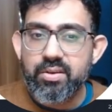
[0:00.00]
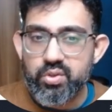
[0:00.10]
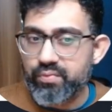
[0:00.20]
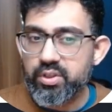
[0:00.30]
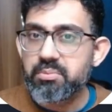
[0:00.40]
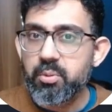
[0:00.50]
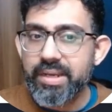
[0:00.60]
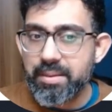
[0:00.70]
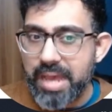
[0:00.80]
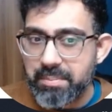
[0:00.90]
So for the moment,
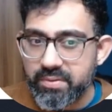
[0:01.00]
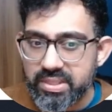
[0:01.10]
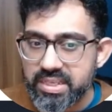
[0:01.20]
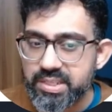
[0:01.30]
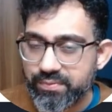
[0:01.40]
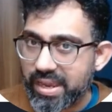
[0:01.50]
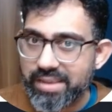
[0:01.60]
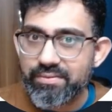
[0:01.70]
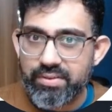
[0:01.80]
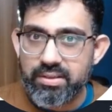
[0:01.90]
I'm happy with these
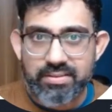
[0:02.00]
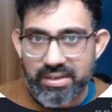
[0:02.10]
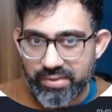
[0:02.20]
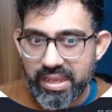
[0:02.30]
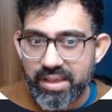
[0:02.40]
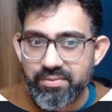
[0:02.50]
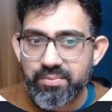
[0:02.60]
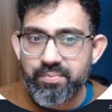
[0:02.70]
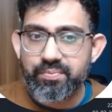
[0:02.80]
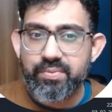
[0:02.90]
5 that we have.
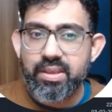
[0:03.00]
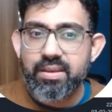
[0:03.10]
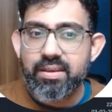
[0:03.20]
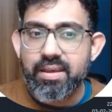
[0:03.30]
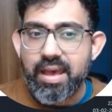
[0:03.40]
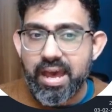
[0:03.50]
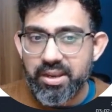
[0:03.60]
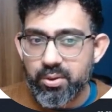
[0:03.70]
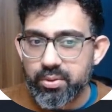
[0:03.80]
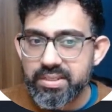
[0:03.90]
And
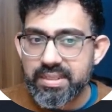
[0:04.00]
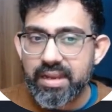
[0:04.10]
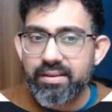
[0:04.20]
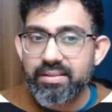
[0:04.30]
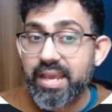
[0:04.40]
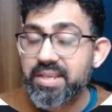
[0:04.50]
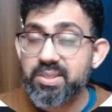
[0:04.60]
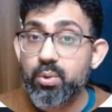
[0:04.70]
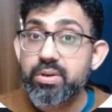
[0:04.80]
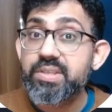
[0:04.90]
you notice that the hex
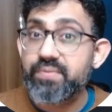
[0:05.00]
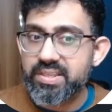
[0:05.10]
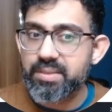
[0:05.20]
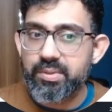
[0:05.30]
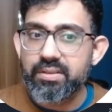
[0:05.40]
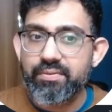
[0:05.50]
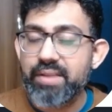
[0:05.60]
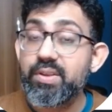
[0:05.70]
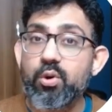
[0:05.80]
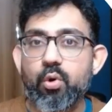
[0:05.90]
code is visible
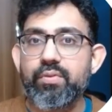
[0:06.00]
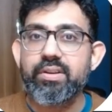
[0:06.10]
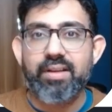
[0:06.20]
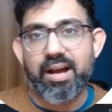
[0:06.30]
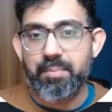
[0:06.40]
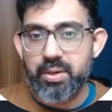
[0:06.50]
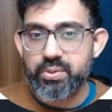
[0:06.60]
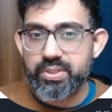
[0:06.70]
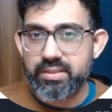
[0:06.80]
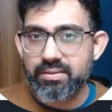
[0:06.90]
when we hover our
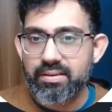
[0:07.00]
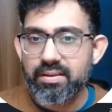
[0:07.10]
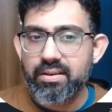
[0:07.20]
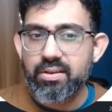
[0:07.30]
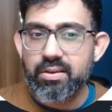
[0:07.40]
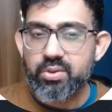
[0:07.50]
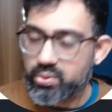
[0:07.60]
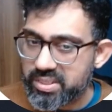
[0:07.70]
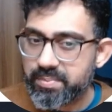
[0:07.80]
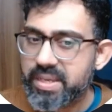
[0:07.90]
mouse. So
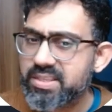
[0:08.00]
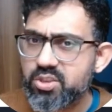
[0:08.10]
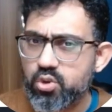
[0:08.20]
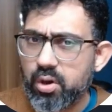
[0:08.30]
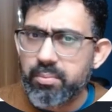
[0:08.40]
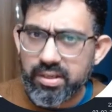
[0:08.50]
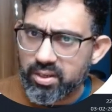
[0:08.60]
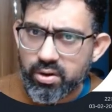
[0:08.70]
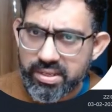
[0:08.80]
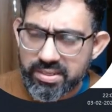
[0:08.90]
this makes the job a
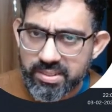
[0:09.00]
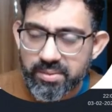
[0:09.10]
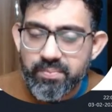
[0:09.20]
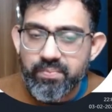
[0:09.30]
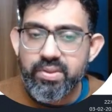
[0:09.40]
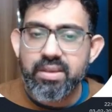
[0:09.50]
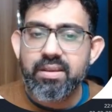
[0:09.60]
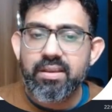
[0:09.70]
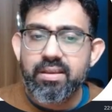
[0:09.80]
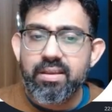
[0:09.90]
lot easier.
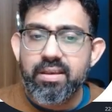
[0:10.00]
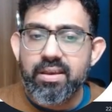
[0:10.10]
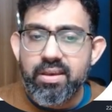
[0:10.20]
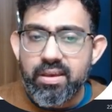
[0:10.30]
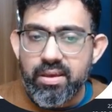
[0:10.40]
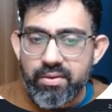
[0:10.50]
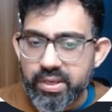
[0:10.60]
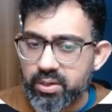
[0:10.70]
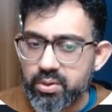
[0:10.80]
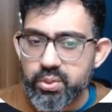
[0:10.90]
We
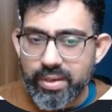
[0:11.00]
can also